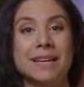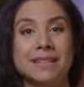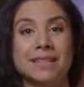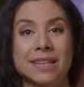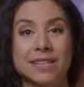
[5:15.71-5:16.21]

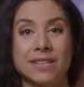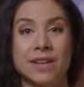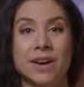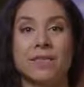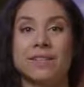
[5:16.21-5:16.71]

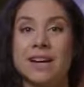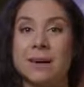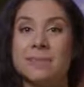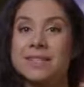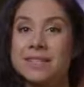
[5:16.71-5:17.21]
isolation of a
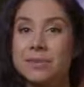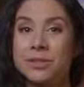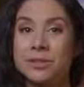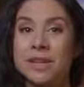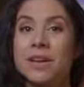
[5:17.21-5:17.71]
DOM
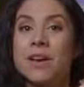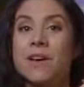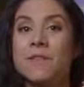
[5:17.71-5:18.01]
subtree